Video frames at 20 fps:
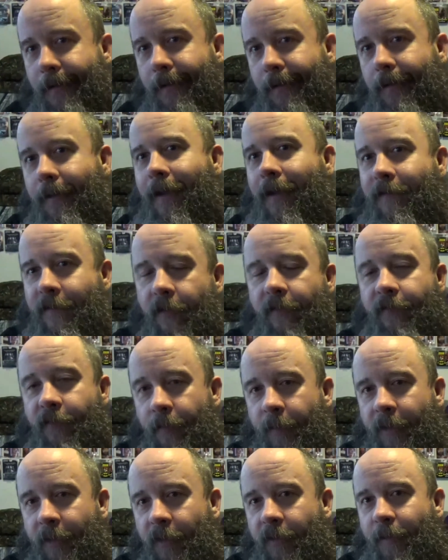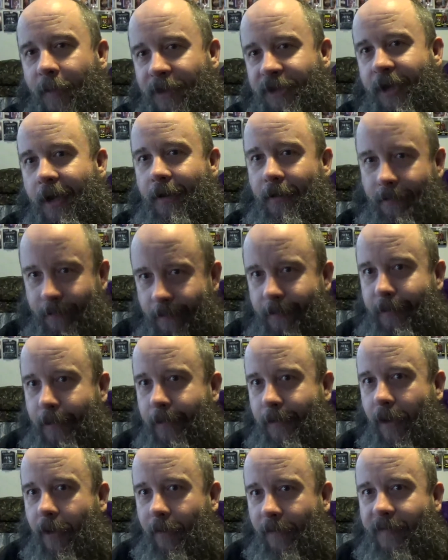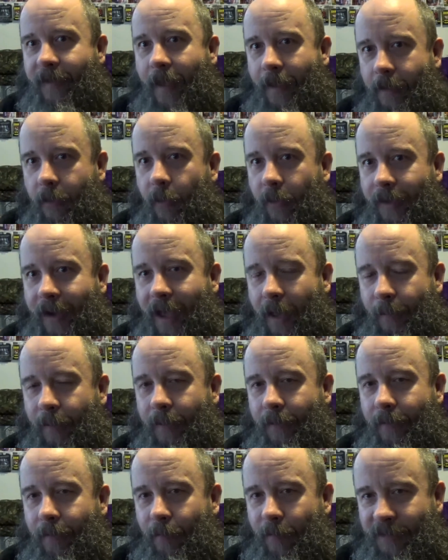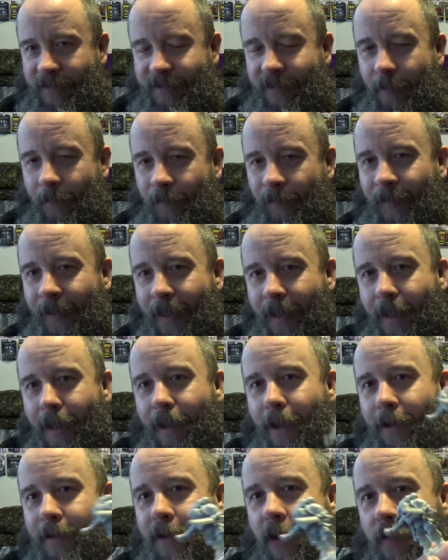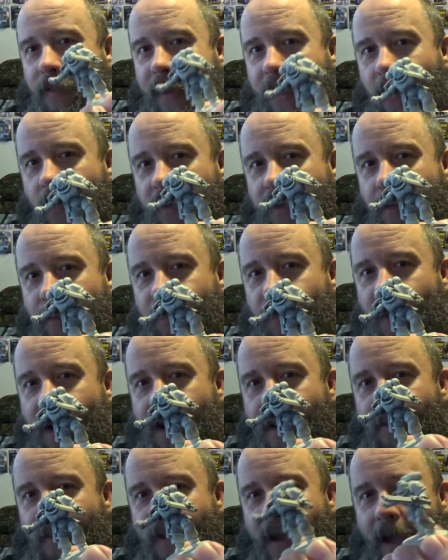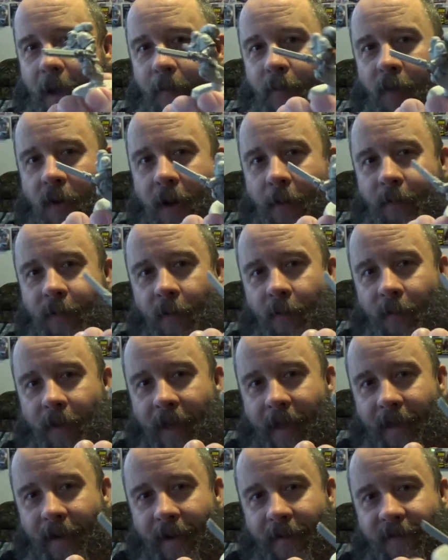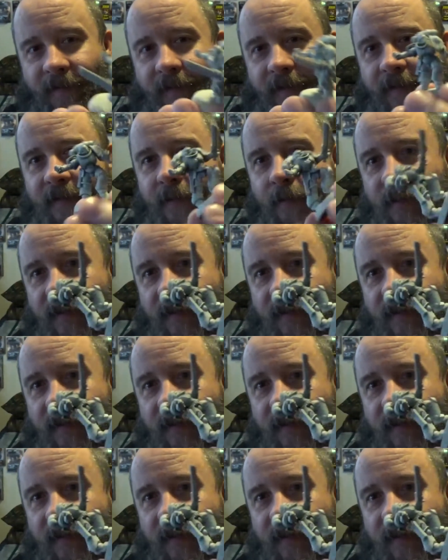You guys who are familiar with my channel, you know exactly what happened. But still, no, they don't come primed. I primed them, and I see some